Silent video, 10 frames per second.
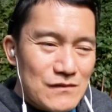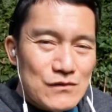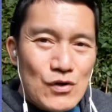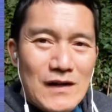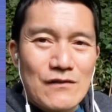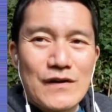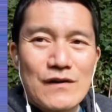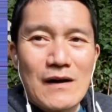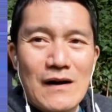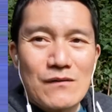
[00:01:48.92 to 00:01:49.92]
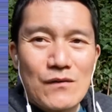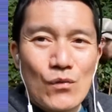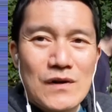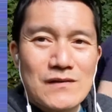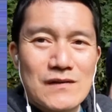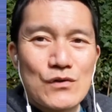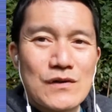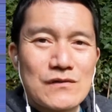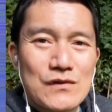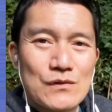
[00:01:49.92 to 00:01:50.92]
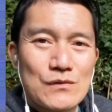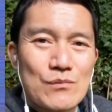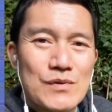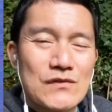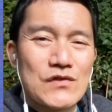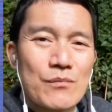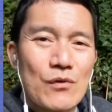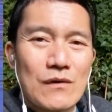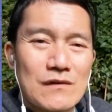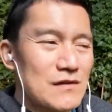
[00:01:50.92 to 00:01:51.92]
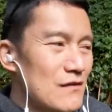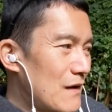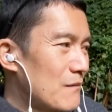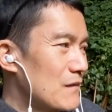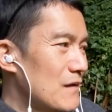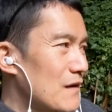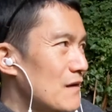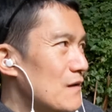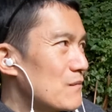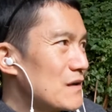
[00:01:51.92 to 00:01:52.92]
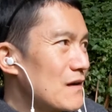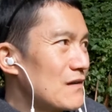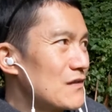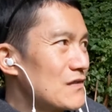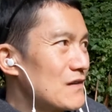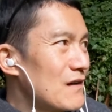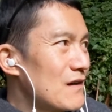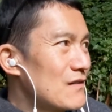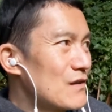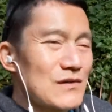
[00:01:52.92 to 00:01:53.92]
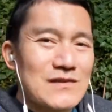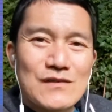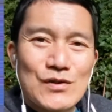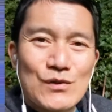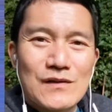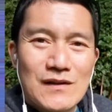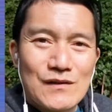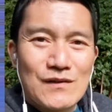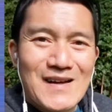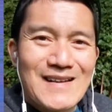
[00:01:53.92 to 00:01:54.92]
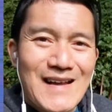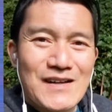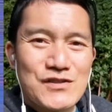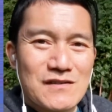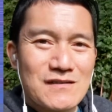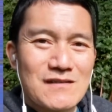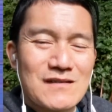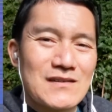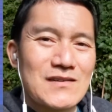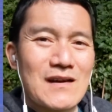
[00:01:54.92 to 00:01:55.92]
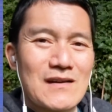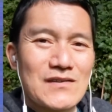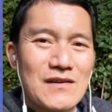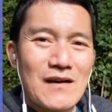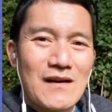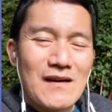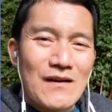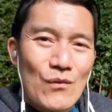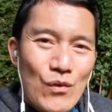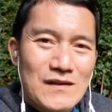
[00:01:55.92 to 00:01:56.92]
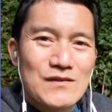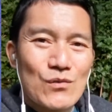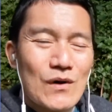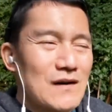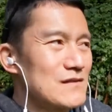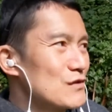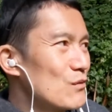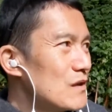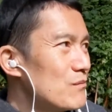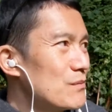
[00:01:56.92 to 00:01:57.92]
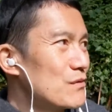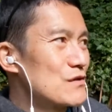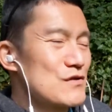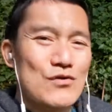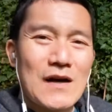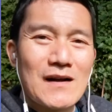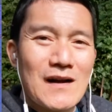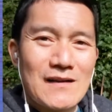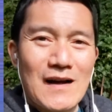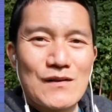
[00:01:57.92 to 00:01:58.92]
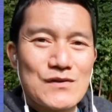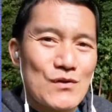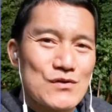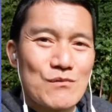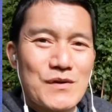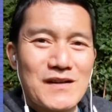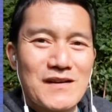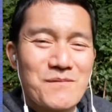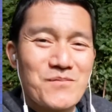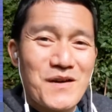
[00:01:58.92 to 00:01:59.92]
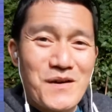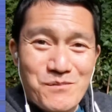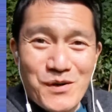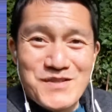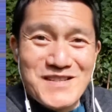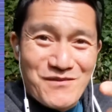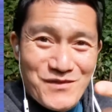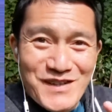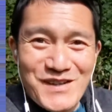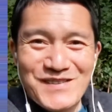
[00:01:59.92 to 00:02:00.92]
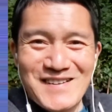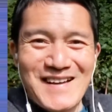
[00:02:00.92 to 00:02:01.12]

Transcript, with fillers: trying to figure out what is it you can do to be of support to them because there's too little connection these days one to one so many people are just trying to connect on social media posting videos